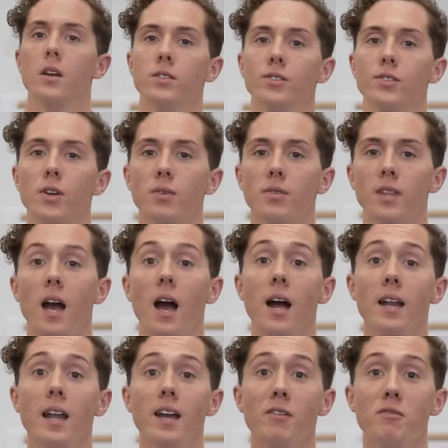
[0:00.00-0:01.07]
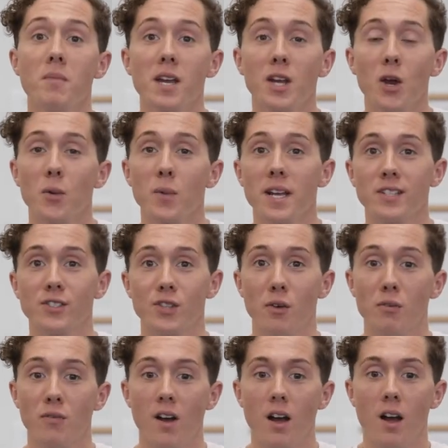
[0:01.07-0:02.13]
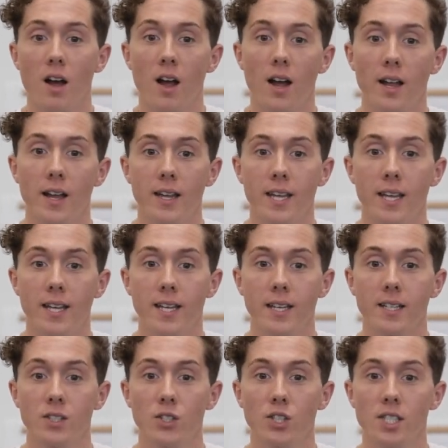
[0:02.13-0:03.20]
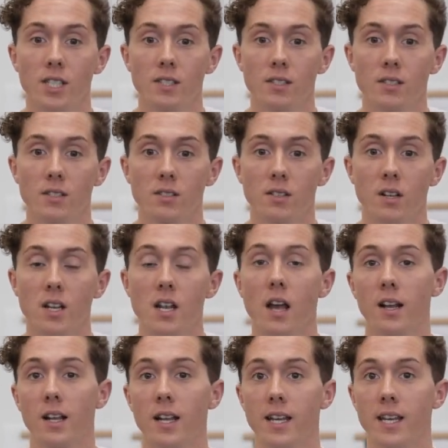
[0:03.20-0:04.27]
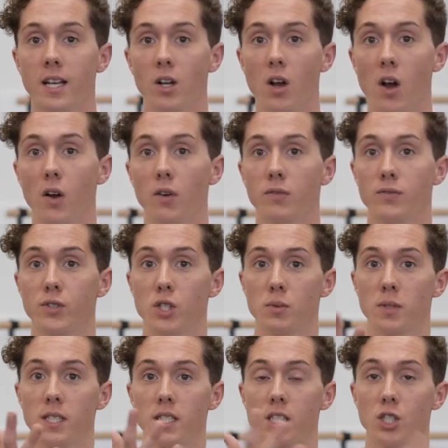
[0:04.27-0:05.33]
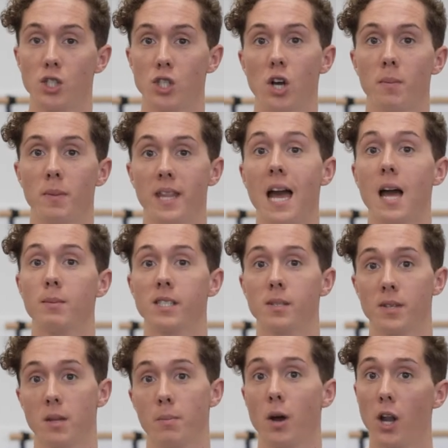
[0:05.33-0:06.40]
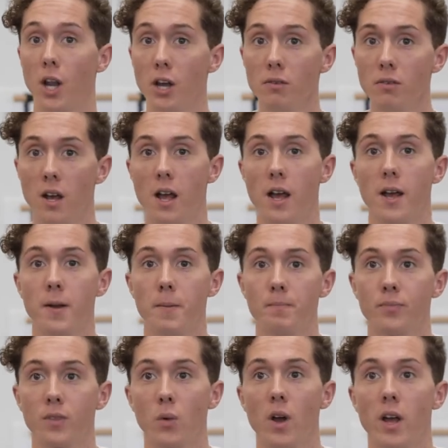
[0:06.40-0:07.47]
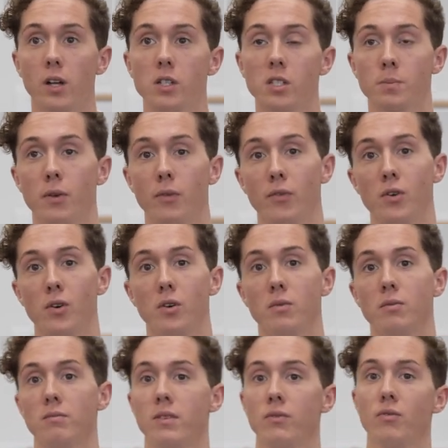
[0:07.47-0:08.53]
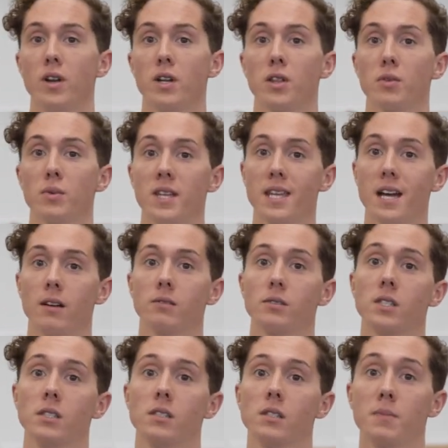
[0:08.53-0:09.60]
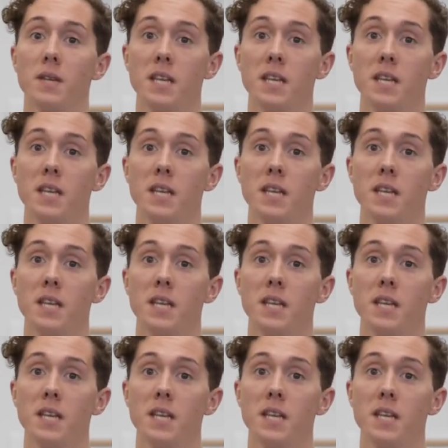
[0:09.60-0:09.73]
So the highlight of my career so far, I just luckily got off doing a job at the Hammersmith Apollo, where I got to perform in front of 3,000